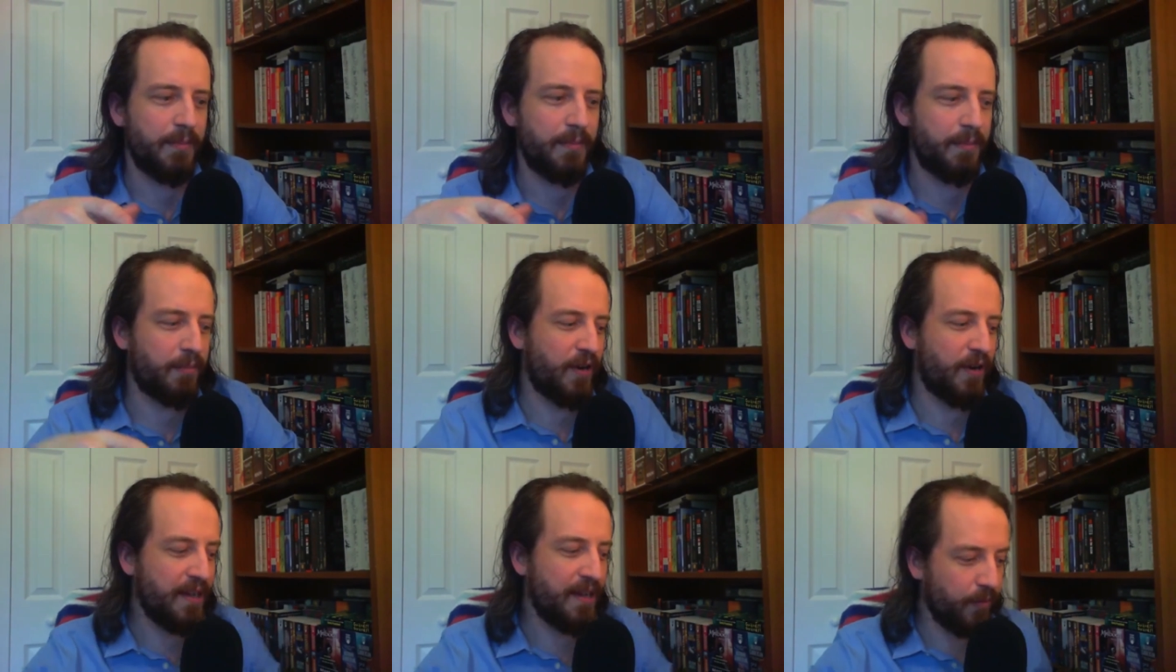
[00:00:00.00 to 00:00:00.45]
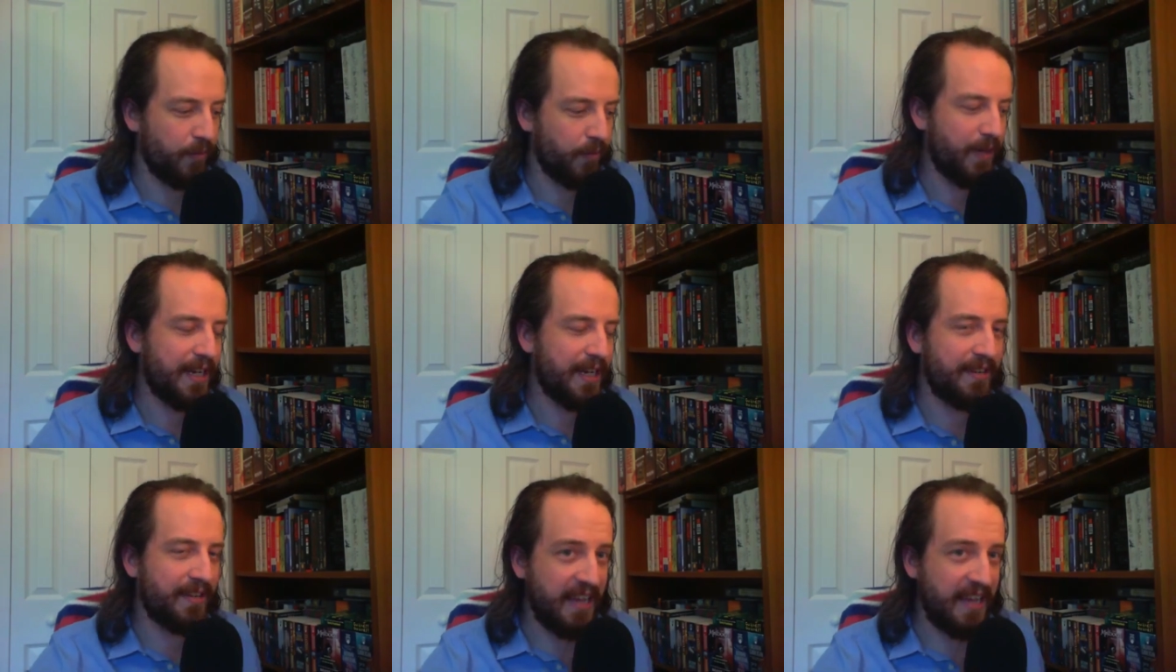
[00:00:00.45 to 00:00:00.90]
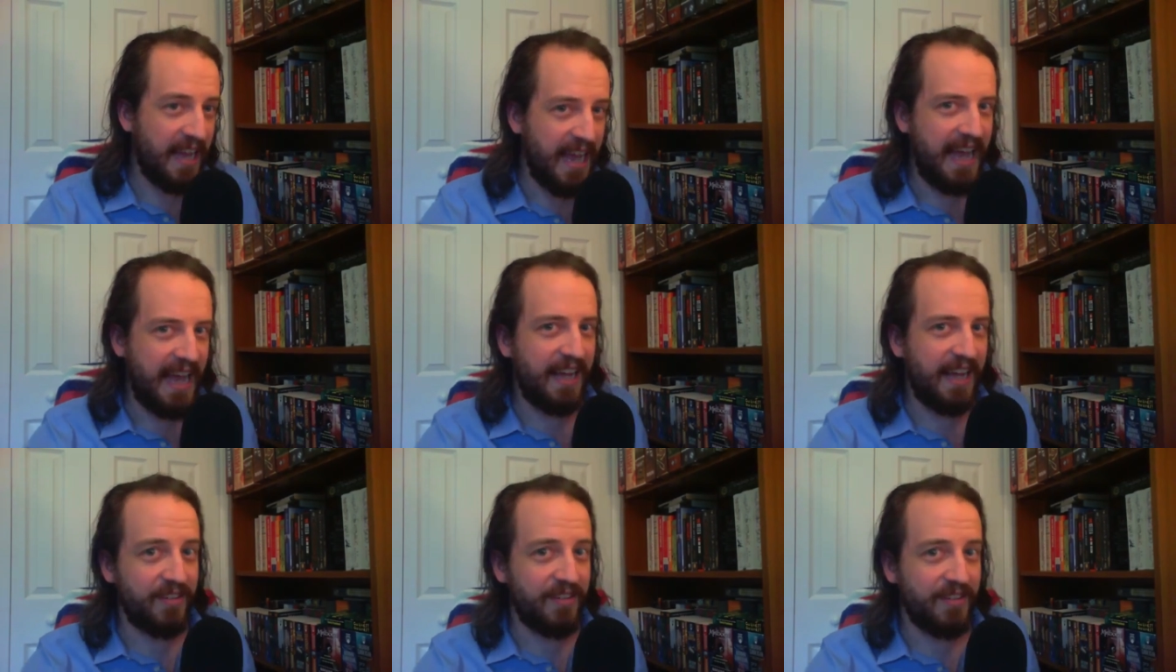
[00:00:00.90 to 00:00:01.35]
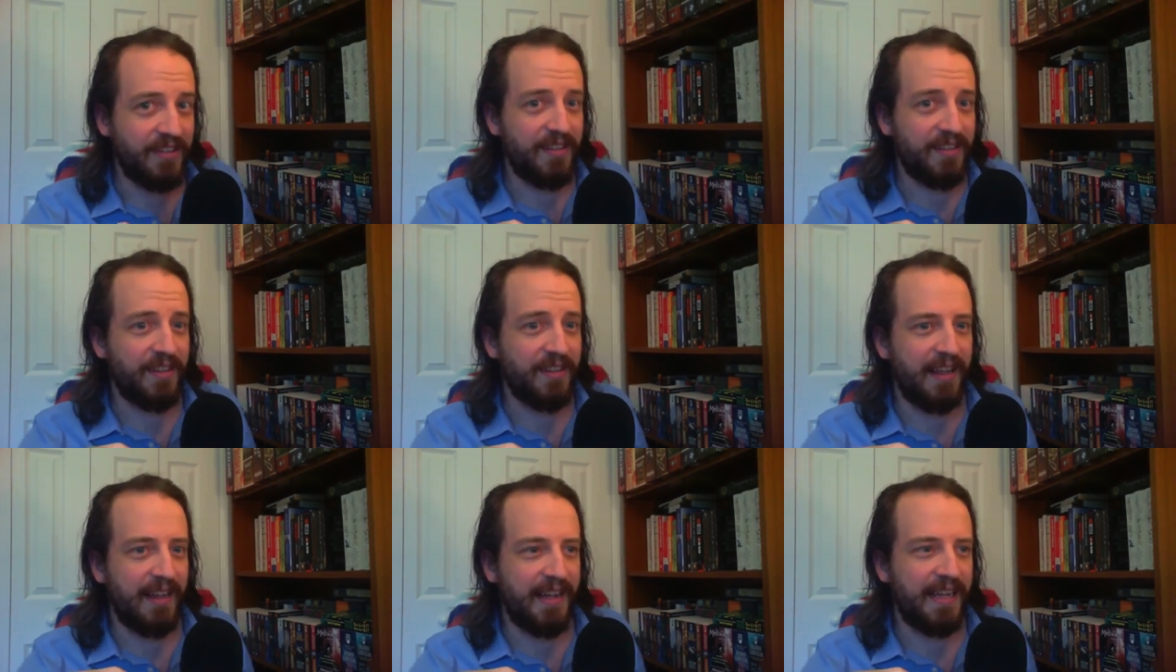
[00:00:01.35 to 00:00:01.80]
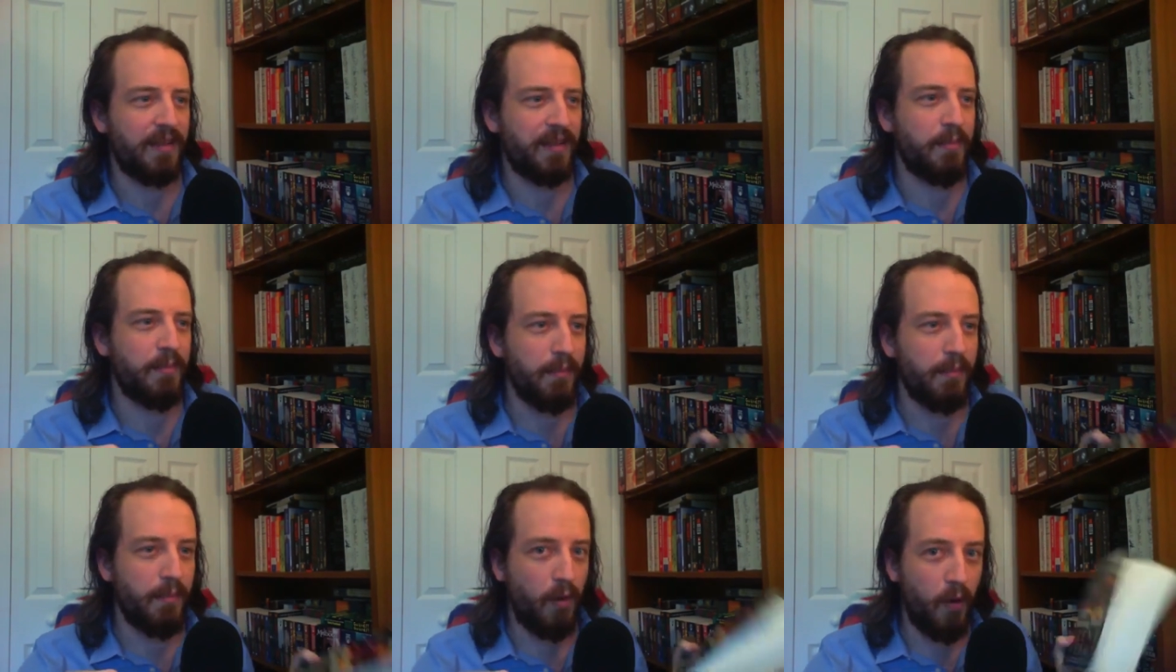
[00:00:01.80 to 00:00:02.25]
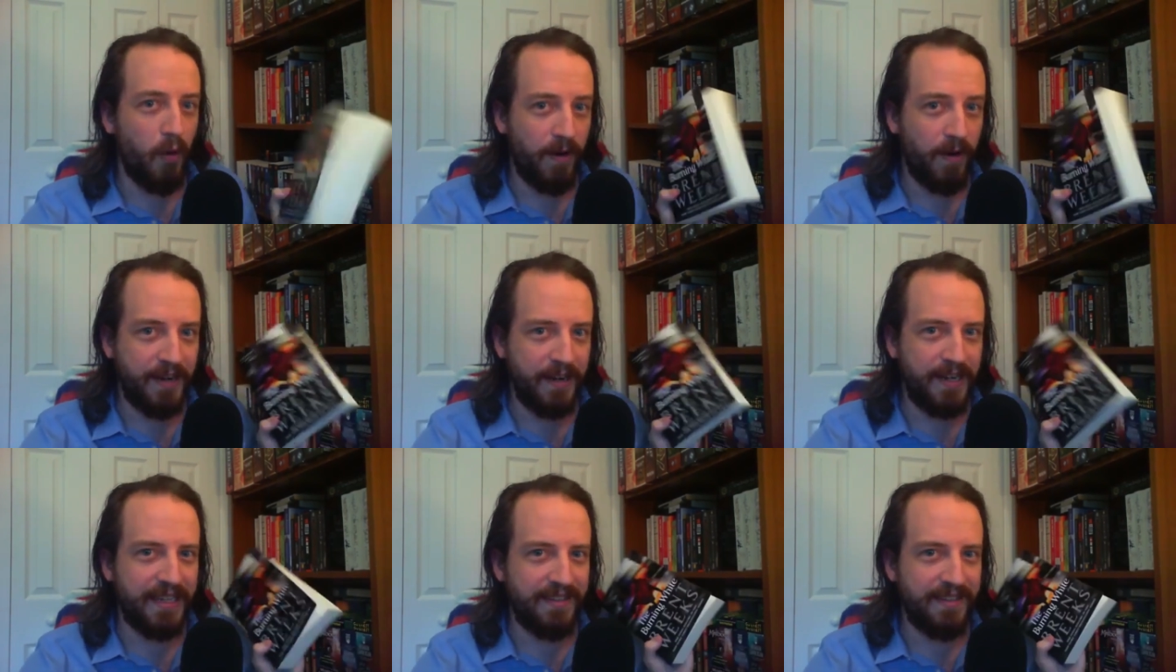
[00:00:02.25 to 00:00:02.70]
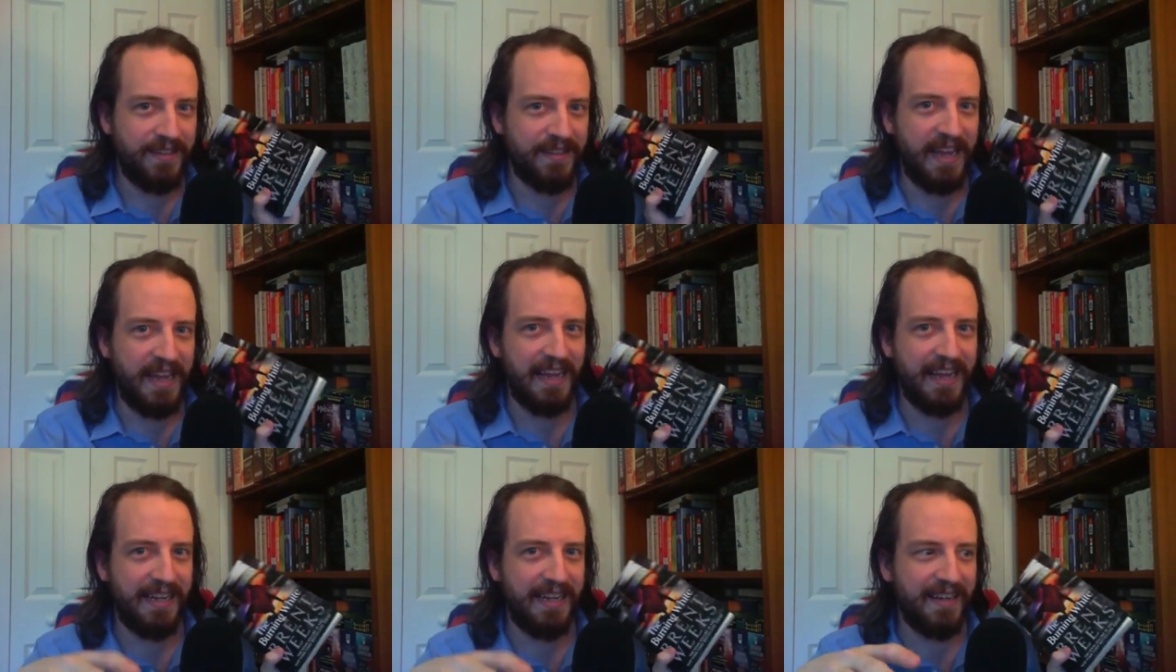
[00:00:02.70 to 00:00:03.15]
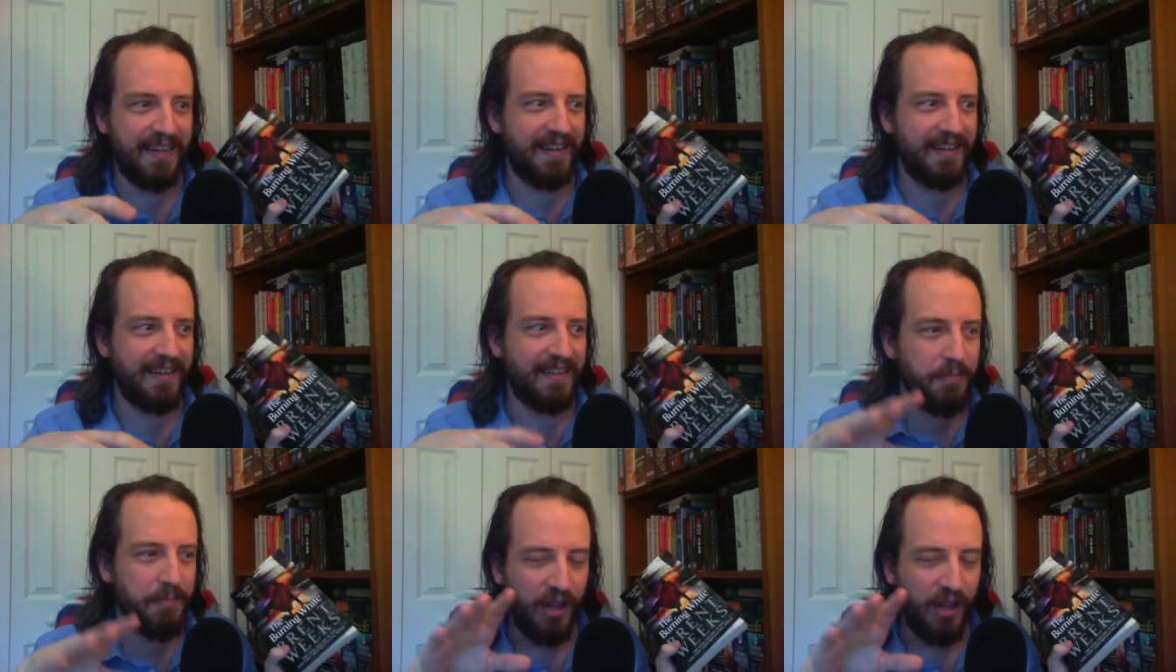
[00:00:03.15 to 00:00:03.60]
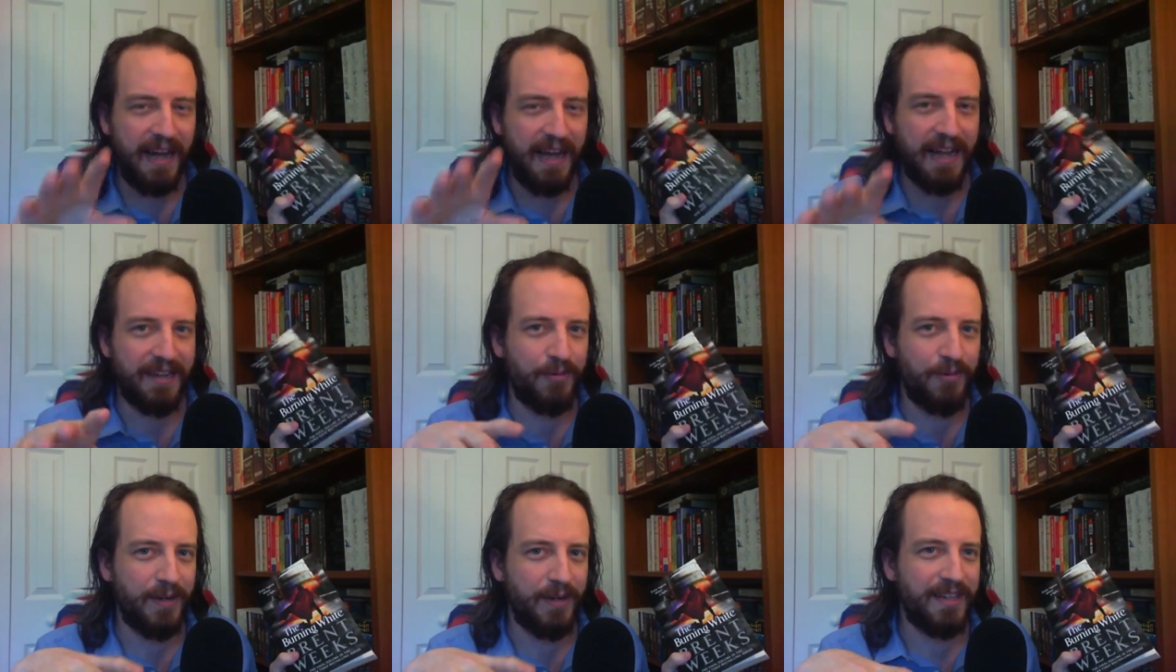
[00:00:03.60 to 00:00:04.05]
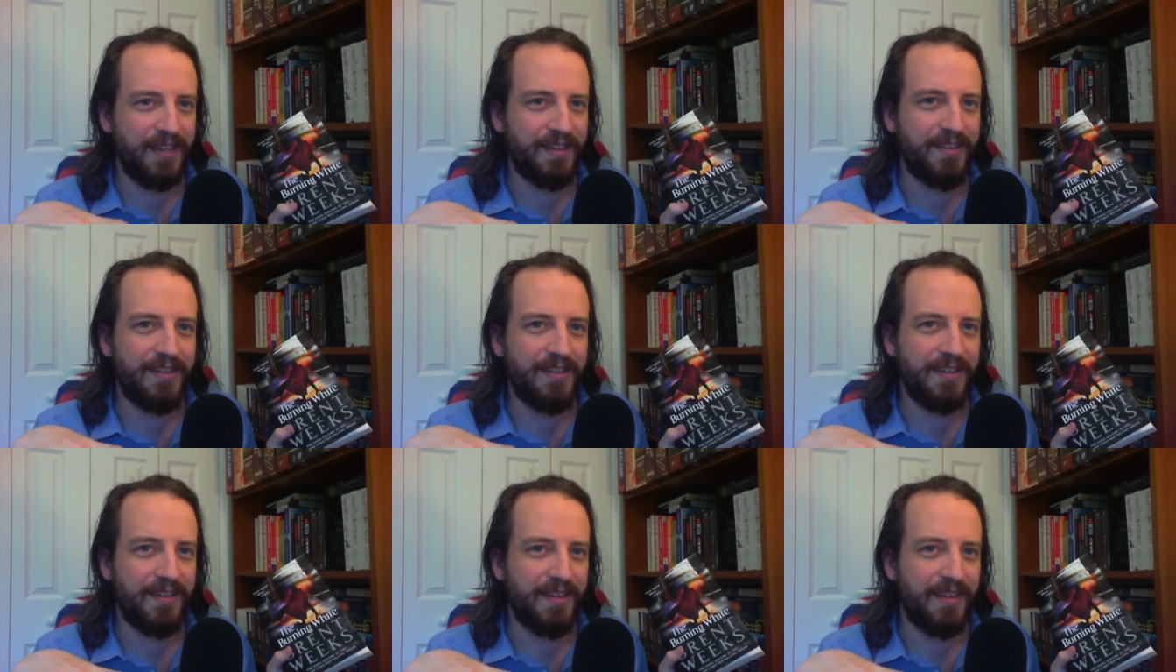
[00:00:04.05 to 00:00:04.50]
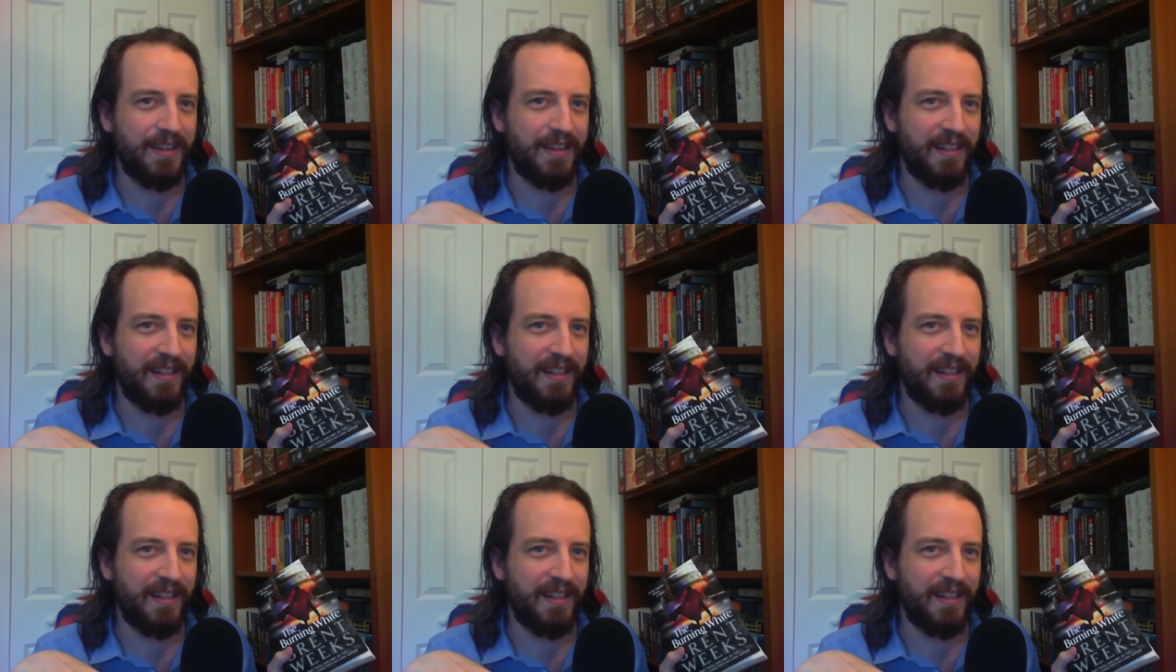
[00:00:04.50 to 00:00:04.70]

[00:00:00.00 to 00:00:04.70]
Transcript: Brent Weeks has like more insane plot twists,